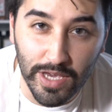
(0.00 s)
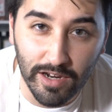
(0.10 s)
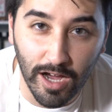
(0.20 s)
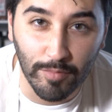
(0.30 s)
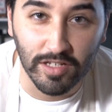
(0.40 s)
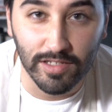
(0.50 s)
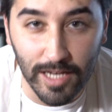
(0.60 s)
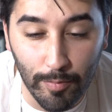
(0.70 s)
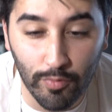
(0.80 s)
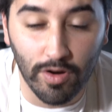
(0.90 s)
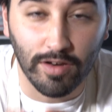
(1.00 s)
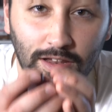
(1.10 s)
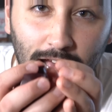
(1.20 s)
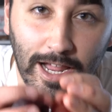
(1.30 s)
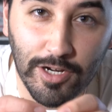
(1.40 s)
beet hummus. Step
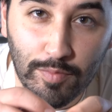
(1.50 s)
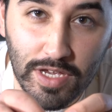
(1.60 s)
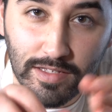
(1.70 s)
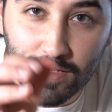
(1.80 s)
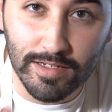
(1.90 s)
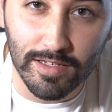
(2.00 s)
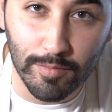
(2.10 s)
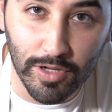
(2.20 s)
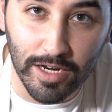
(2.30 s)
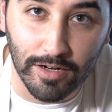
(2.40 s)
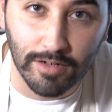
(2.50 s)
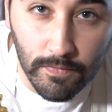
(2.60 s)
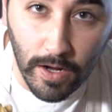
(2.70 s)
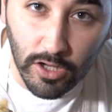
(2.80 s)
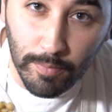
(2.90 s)
1, add your beets into the blender,
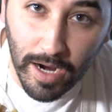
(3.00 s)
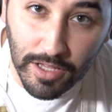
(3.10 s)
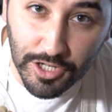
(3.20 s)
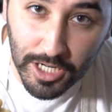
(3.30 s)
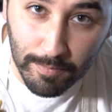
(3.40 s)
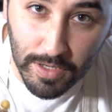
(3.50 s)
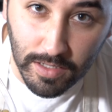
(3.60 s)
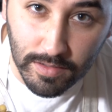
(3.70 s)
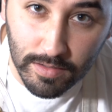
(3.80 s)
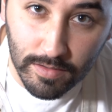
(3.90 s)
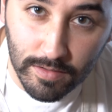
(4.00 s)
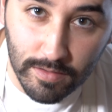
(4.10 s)
followed by the chickpeas.